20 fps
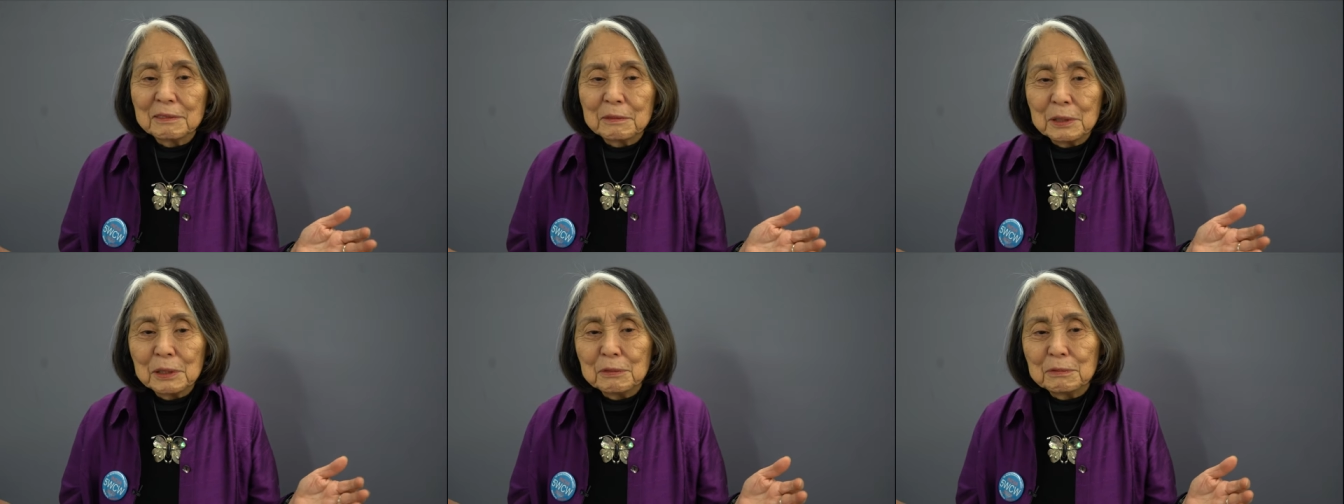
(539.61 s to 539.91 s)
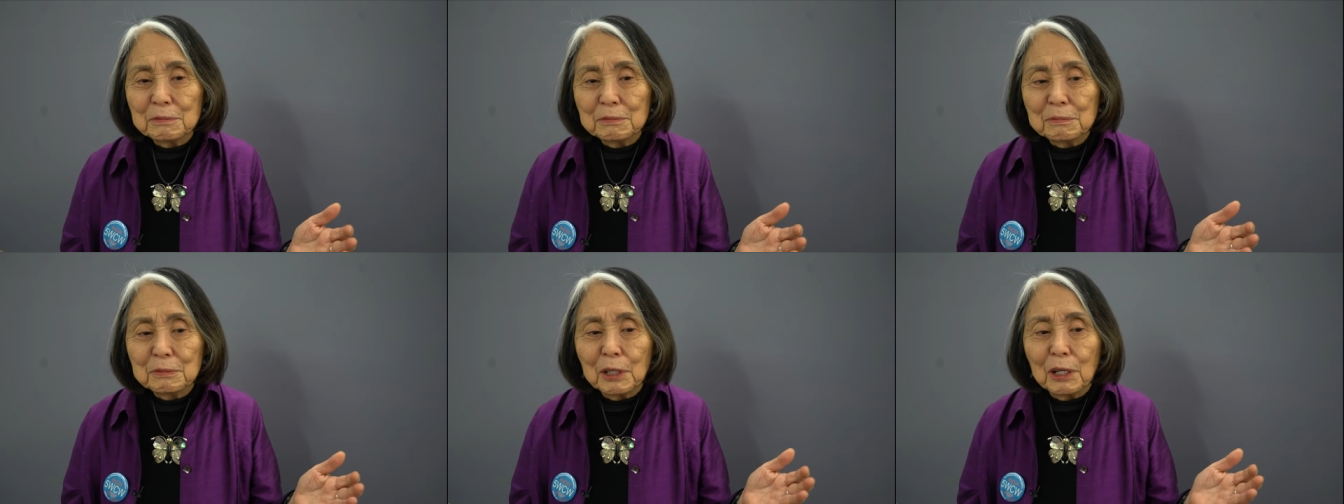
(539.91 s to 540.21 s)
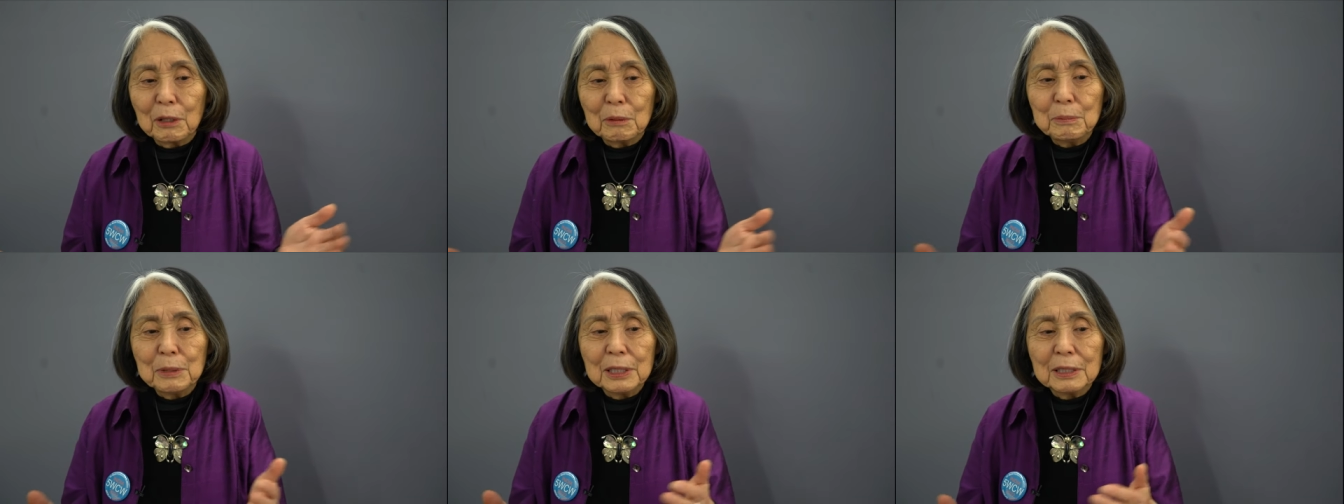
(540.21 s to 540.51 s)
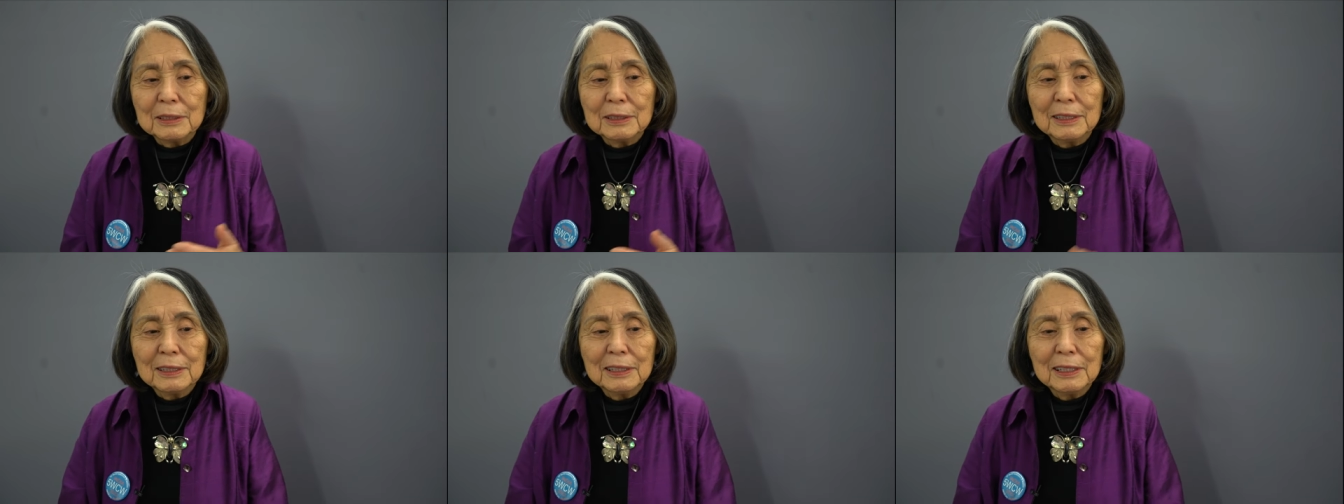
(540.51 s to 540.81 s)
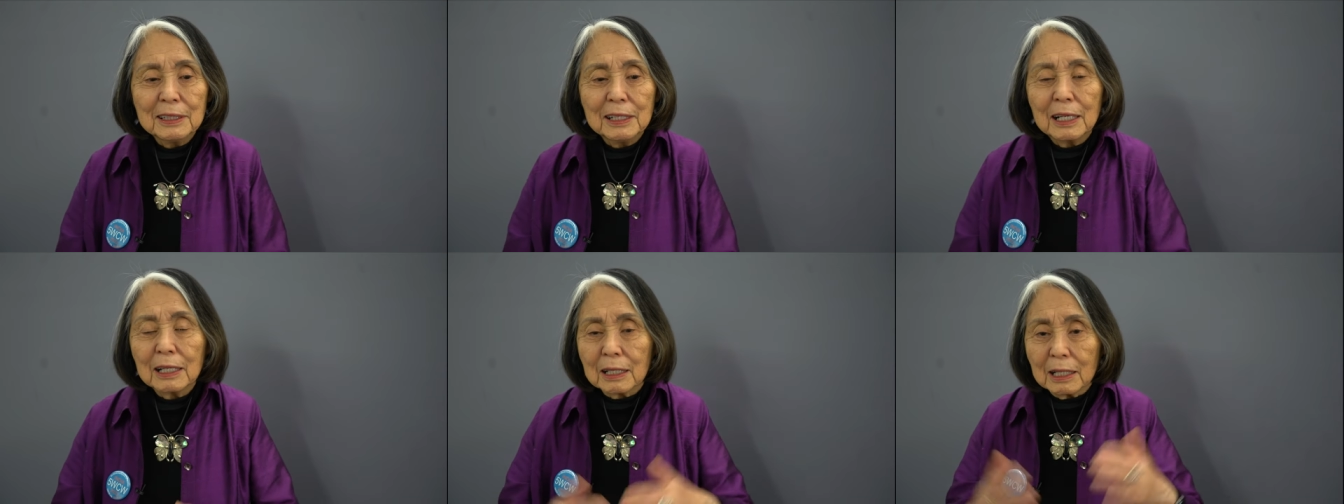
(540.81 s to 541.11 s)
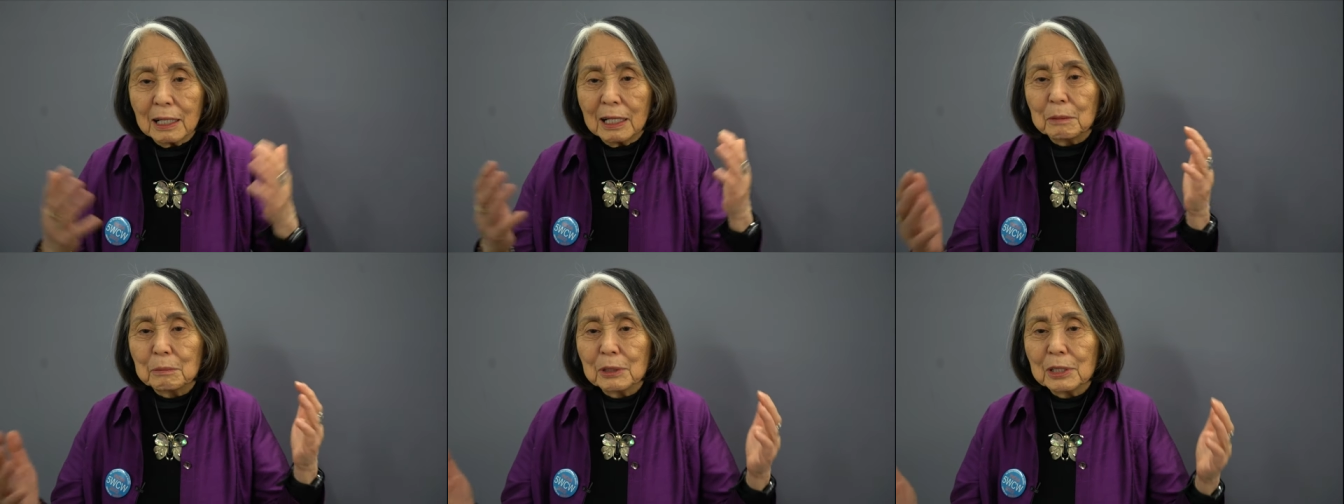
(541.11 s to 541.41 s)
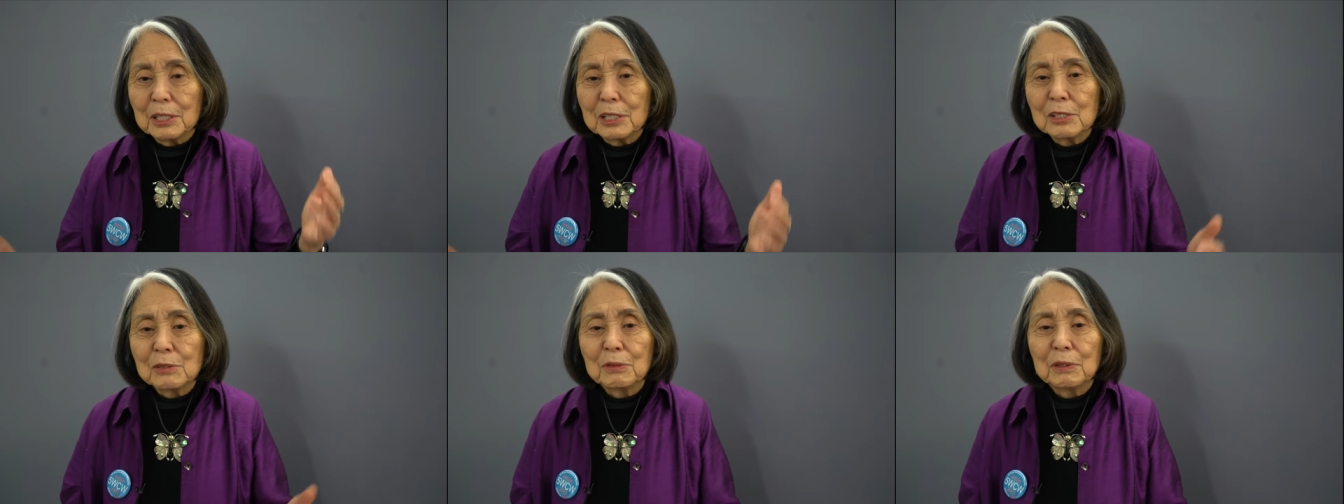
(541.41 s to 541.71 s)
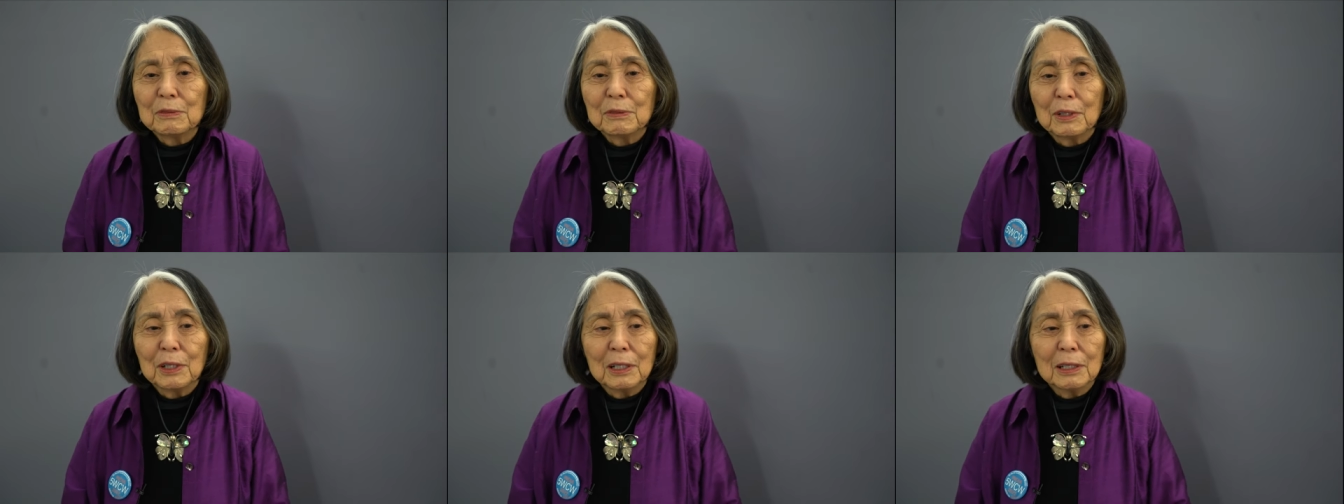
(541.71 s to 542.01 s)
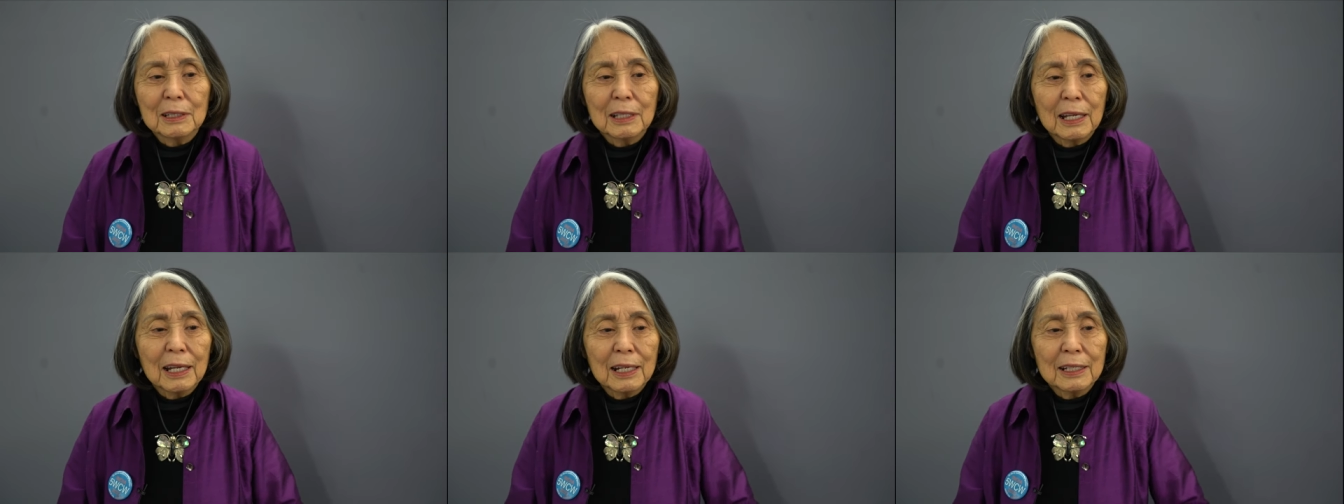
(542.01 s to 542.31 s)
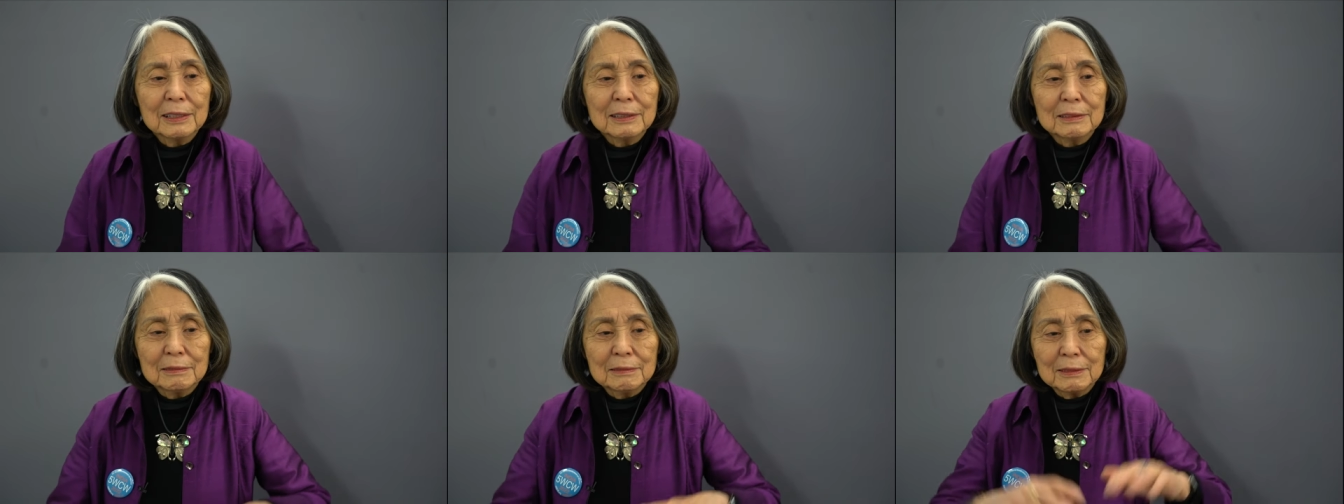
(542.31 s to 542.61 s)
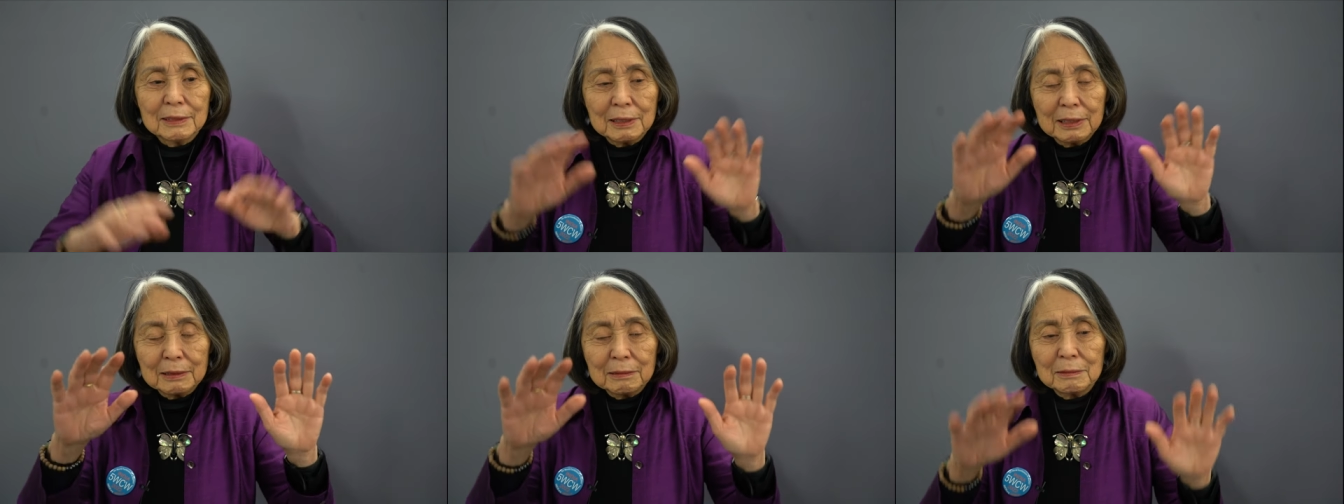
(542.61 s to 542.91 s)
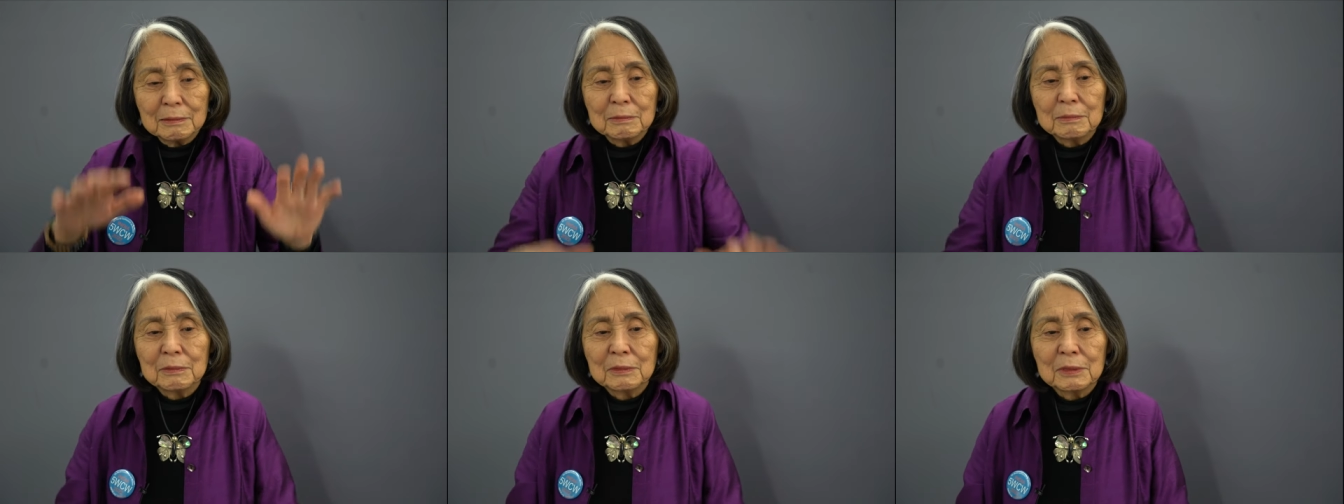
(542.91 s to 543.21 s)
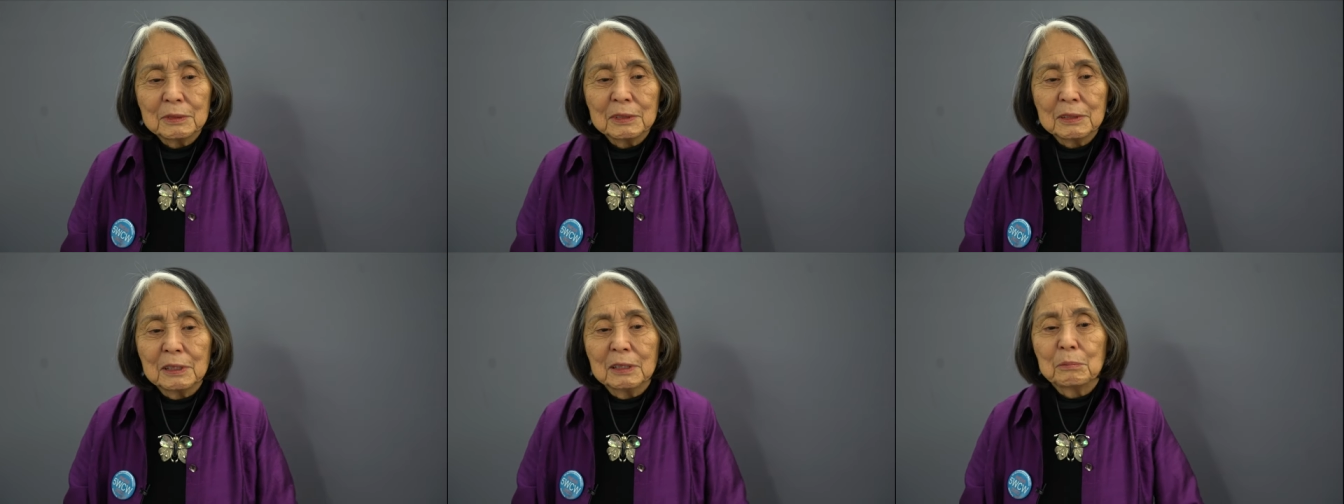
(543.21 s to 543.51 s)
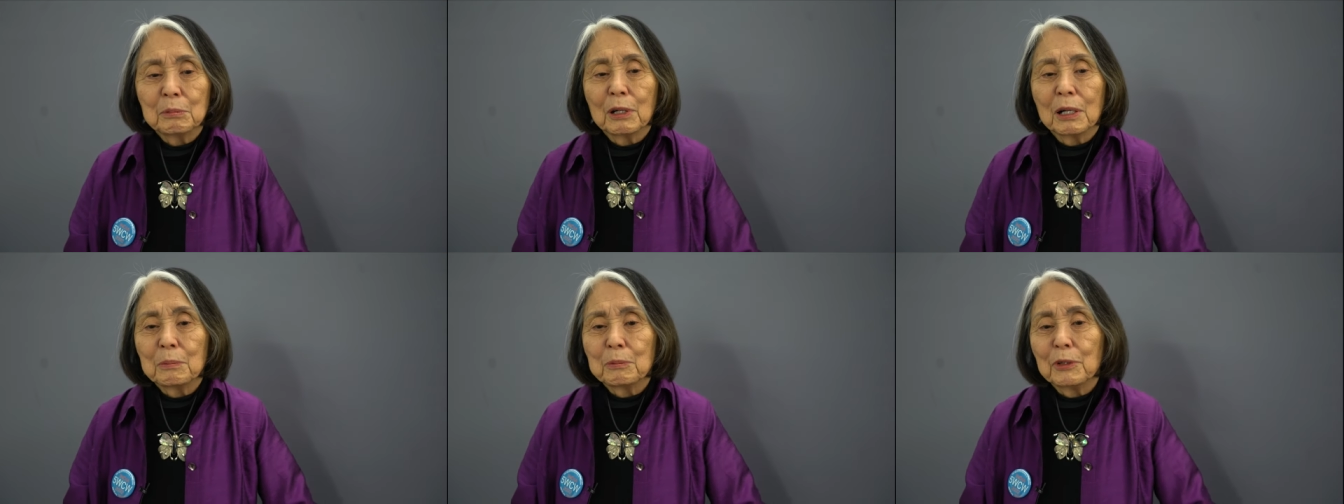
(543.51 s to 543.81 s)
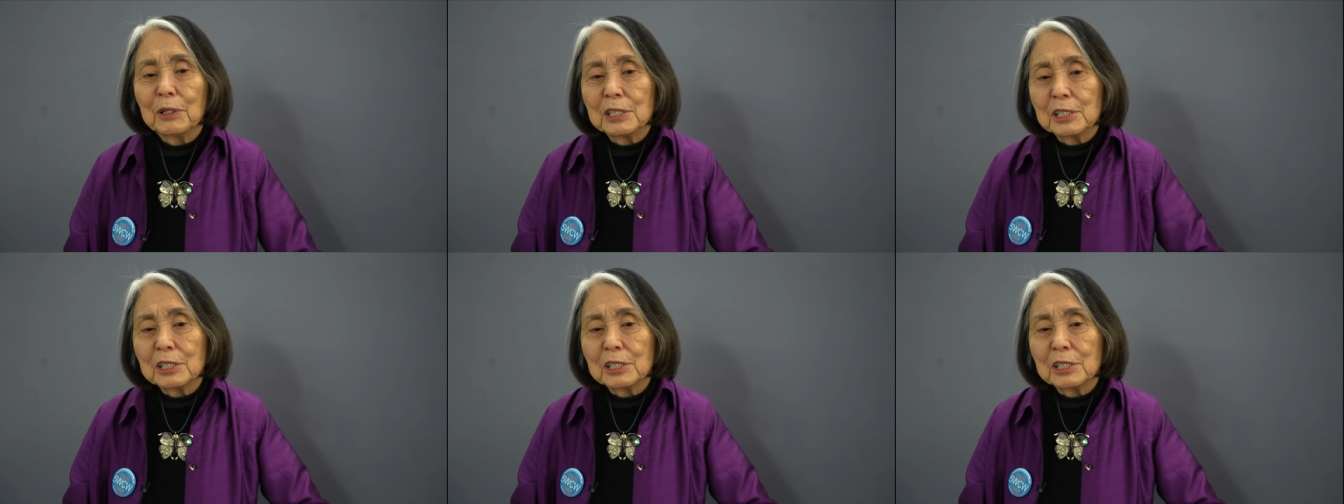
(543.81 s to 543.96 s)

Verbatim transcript: We've all been accomplished. We've all had a proper